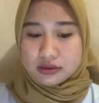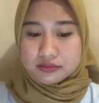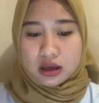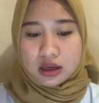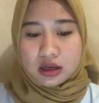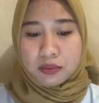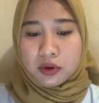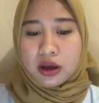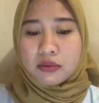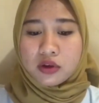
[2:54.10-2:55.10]
In the
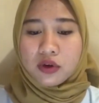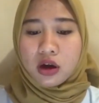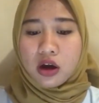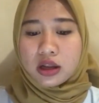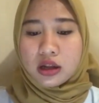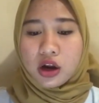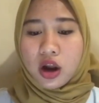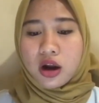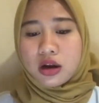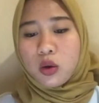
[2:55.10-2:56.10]
poem, we found out that there
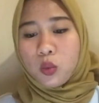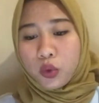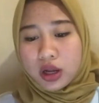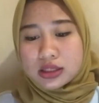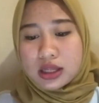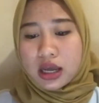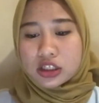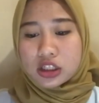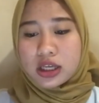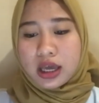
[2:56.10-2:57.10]
are words that
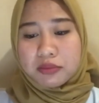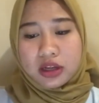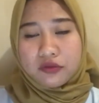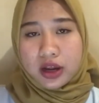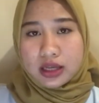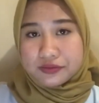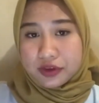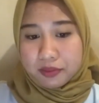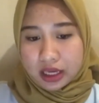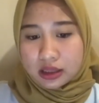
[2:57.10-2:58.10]
actually can be defined as
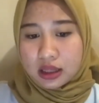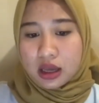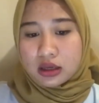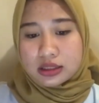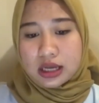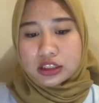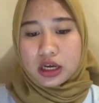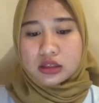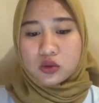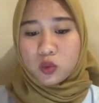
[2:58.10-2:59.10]
female, such
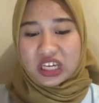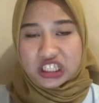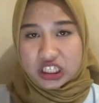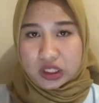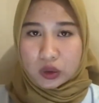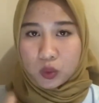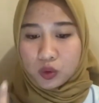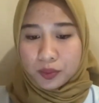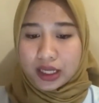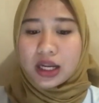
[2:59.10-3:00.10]
as witch,
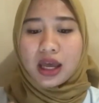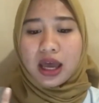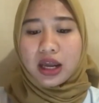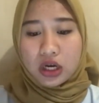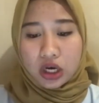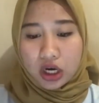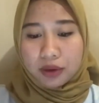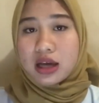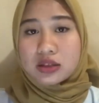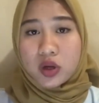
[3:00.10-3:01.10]
woman, and her.
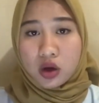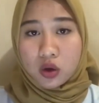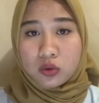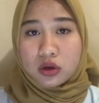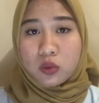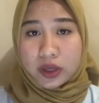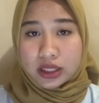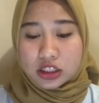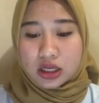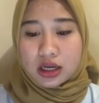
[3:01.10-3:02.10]
As we know,
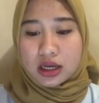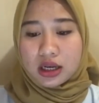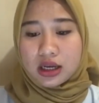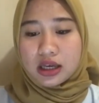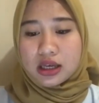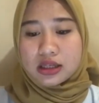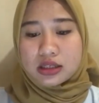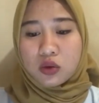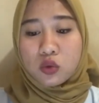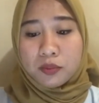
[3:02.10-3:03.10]
witch is
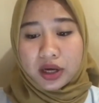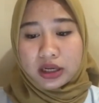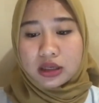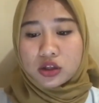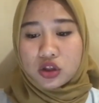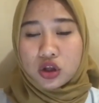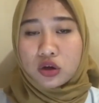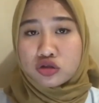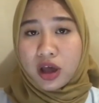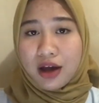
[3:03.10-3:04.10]
a woman
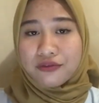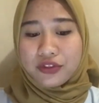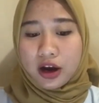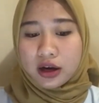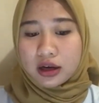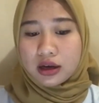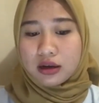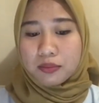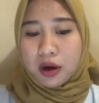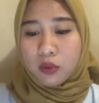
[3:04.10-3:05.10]
thought to have dark
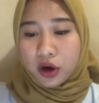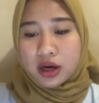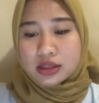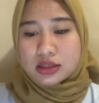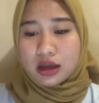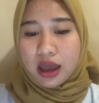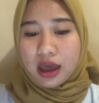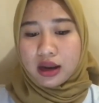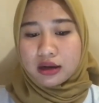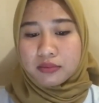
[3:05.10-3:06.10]
powers
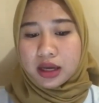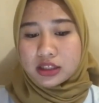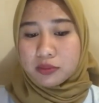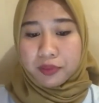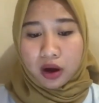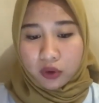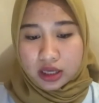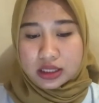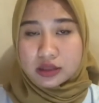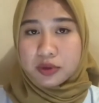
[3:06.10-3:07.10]
and magic
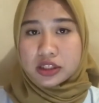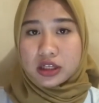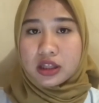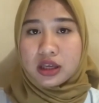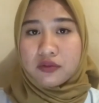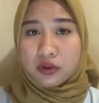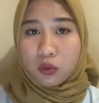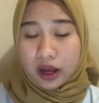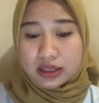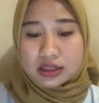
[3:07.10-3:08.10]
powers, especially evil
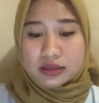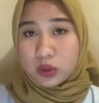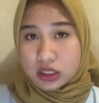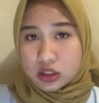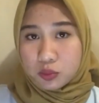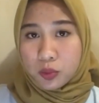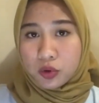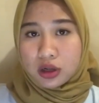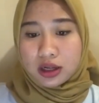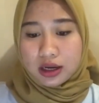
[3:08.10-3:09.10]
ones, which
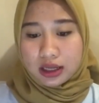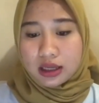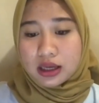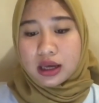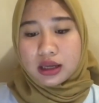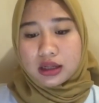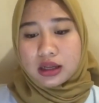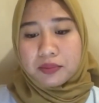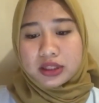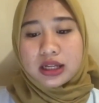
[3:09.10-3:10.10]
popularly
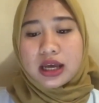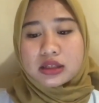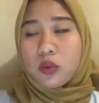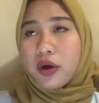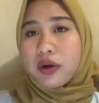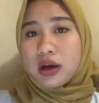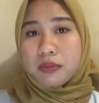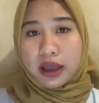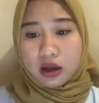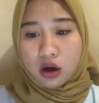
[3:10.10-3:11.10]
depicted as wearing a
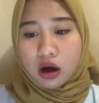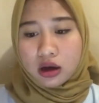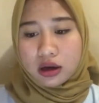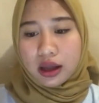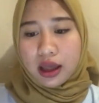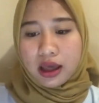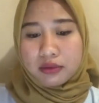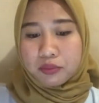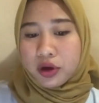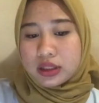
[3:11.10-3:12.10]
black coat
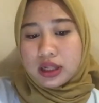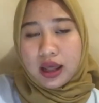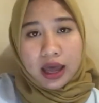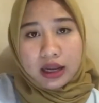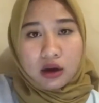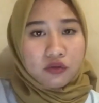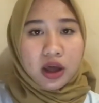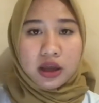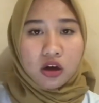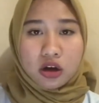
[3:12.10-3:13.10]
and pointed hat and
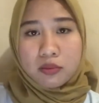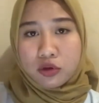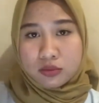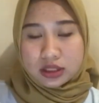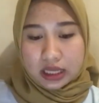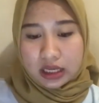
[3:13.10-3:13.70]
flying on a broomstick,